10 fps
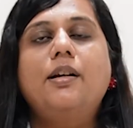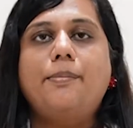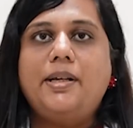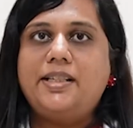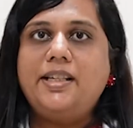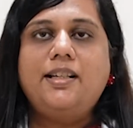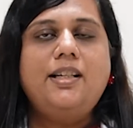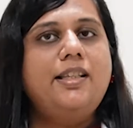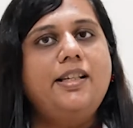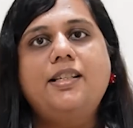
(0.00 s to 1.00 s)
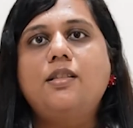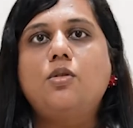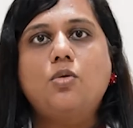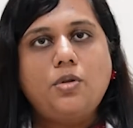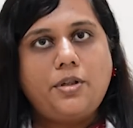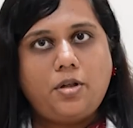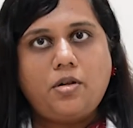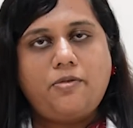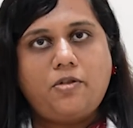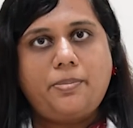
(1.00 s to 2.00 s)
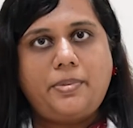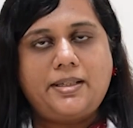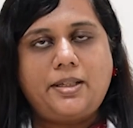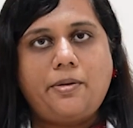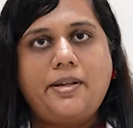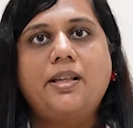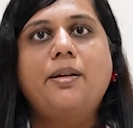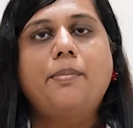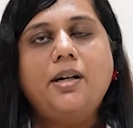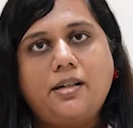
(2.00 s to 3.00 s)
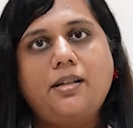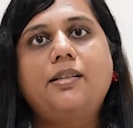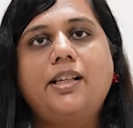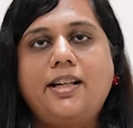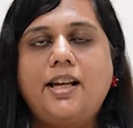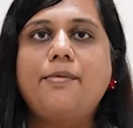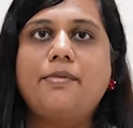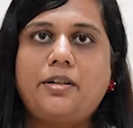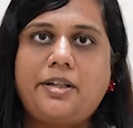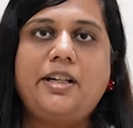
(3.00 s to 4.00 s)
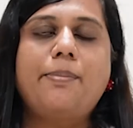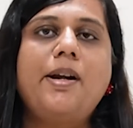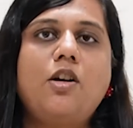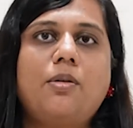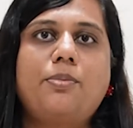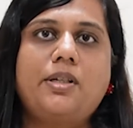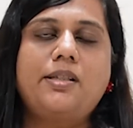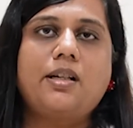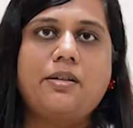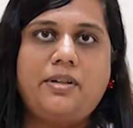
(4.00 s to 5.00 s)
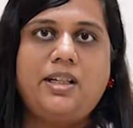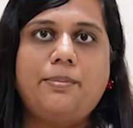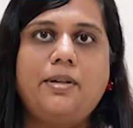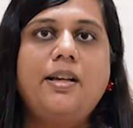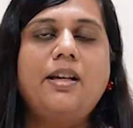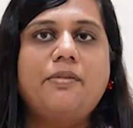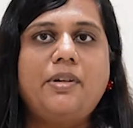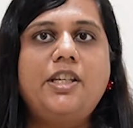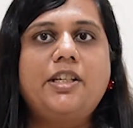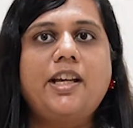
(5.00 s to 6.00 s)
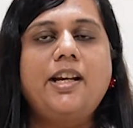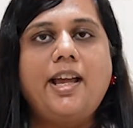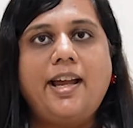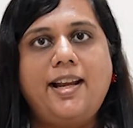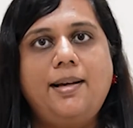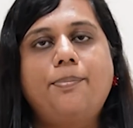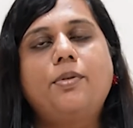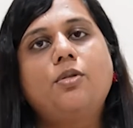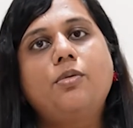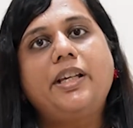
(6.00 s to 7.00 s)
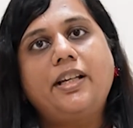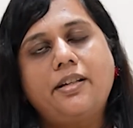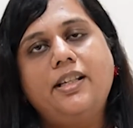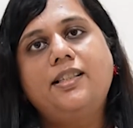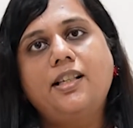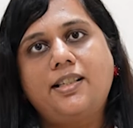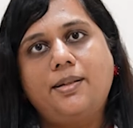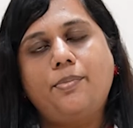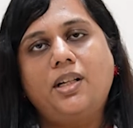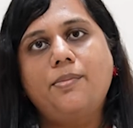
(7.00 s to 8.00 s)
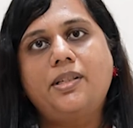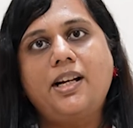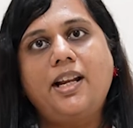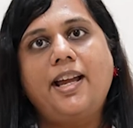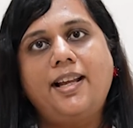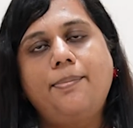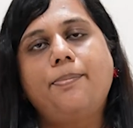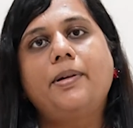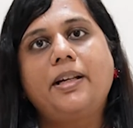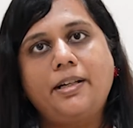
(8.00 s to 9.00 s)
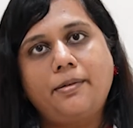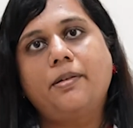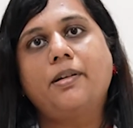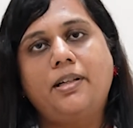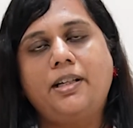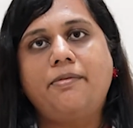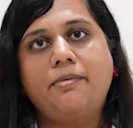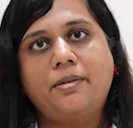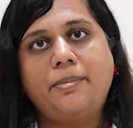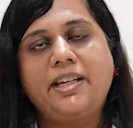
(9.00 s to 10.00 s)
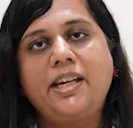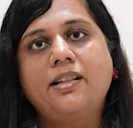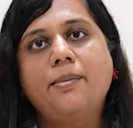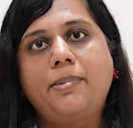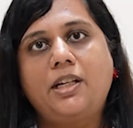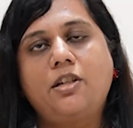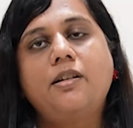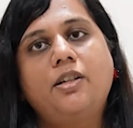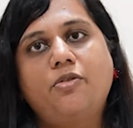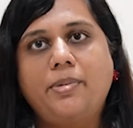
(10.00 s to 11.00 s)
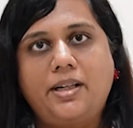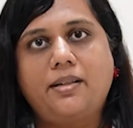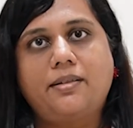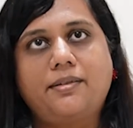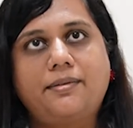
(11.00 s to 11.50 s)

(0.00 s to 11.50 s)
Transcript: Basically, there is no cure for PCOS, but there are treatment options available which can help to decrease the symptoms and help in uh, live, uh, making the patient live better.